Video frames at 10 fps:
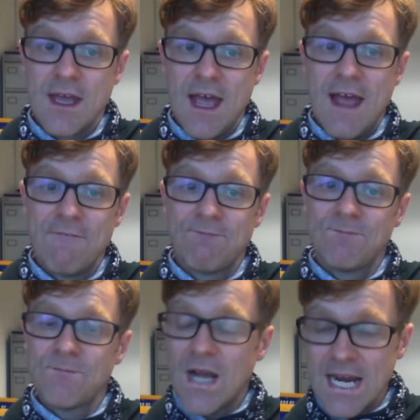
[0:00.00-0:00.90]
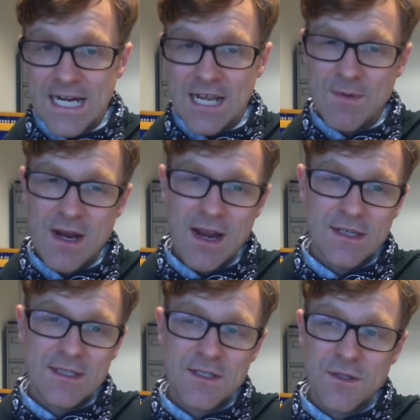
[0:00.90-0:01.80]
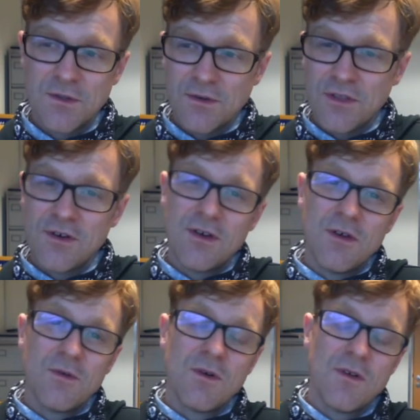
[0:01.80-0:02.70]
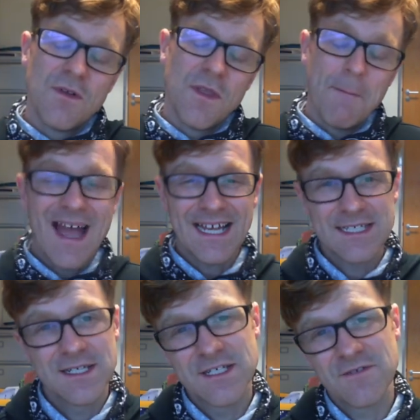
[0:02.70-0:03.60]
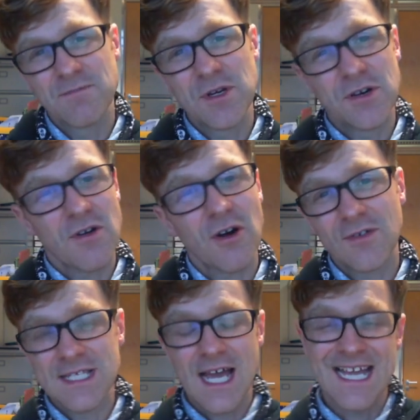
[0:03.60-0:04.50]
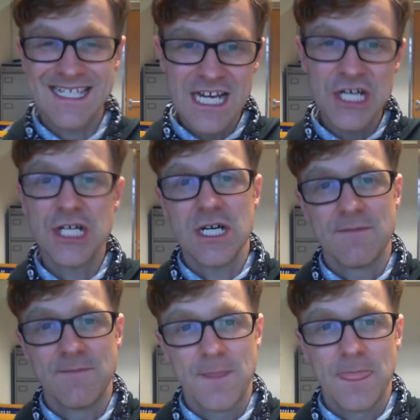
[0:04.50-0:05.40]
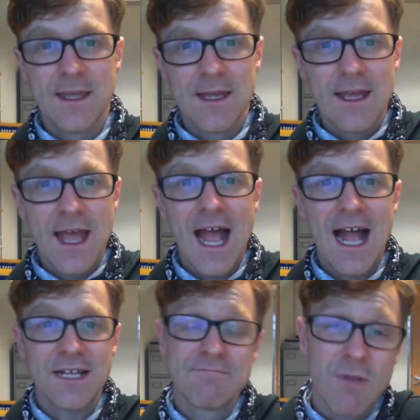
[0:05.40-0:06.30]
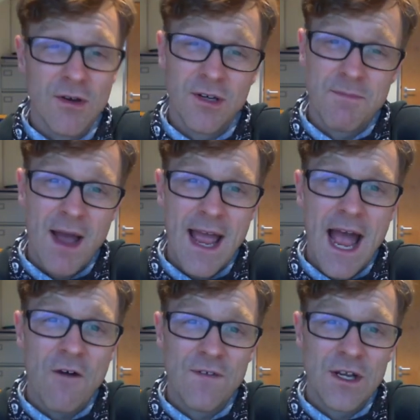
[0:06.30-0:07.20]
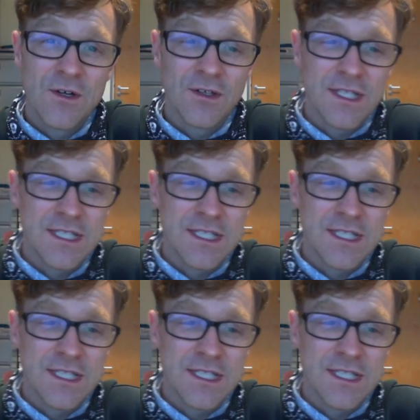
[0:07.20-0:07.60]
And finally, we're going to talk through the patterns of bureaucratization as modelled by Gouldner.